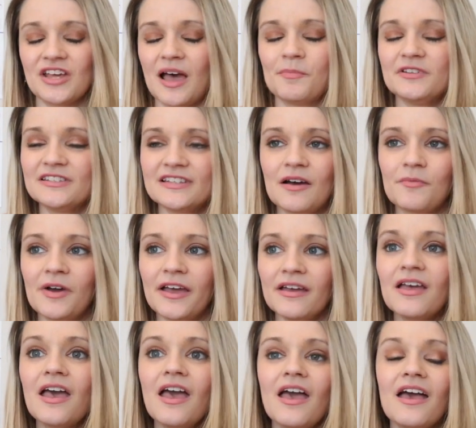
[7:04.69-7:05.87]
happens that way.
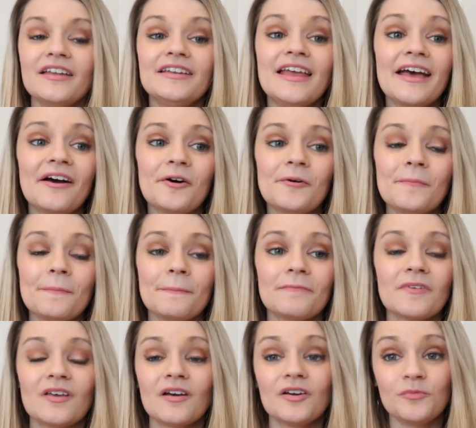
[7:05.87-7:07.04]
Now
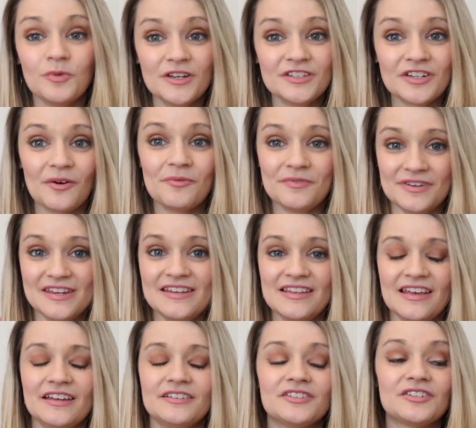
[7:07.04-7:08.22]
we don't need
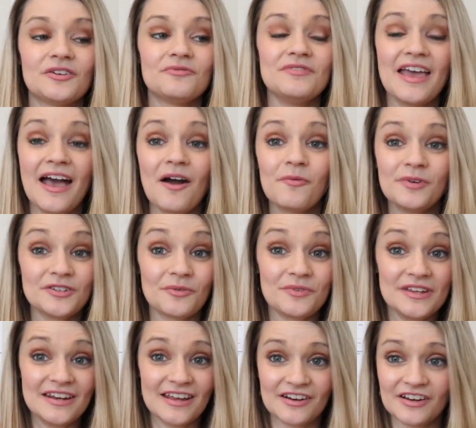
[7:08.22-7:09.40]
it. So now we don't
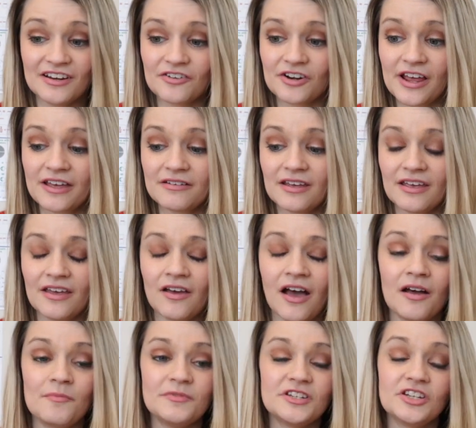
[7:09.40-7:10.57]
need any internet.
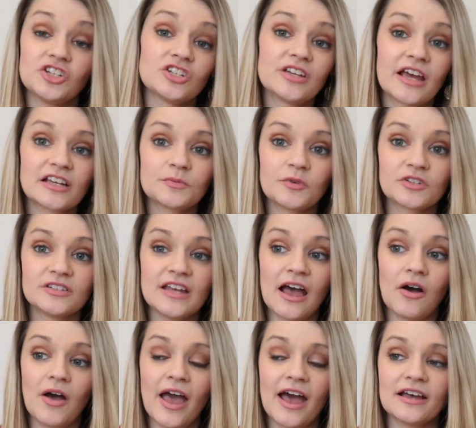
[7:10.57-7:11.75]
Teaching textbooks
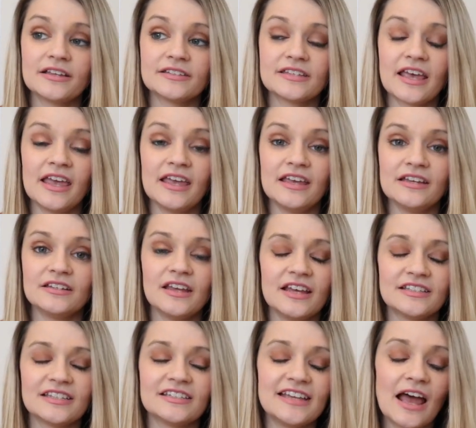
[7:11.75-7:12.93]
now has
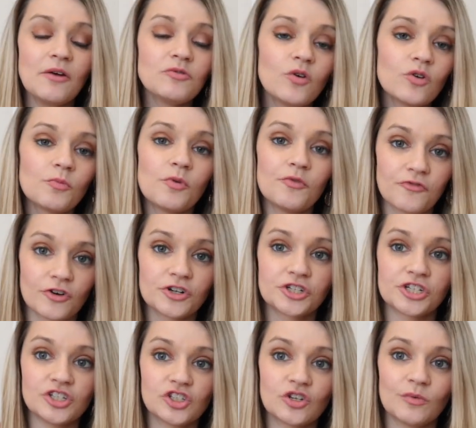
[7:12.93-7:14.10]
it's a downloadable
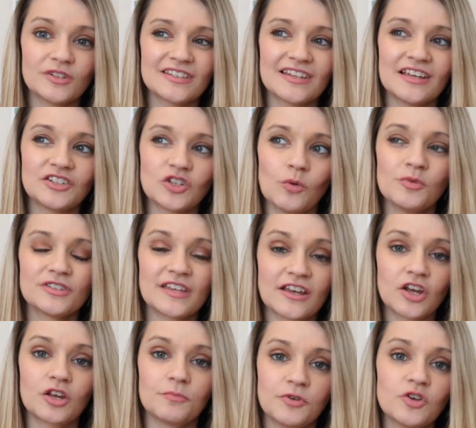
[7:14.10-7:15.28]
version. So it's almost like
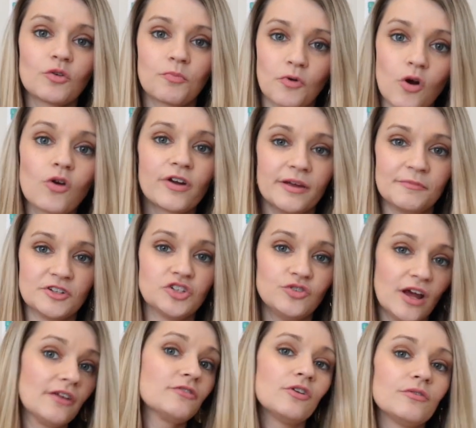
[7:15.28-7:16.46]
a computer program that you
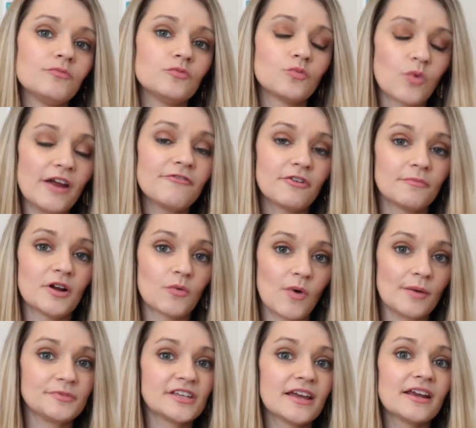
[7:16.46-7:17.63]
download right from their
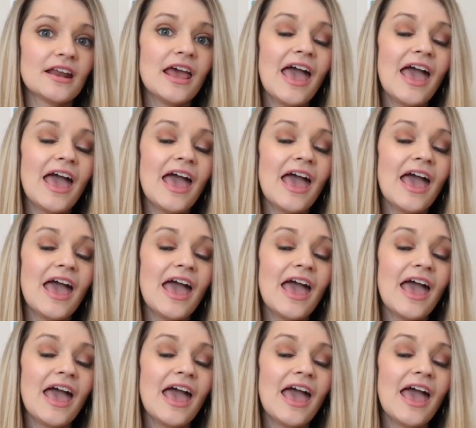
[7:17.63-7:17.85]
website,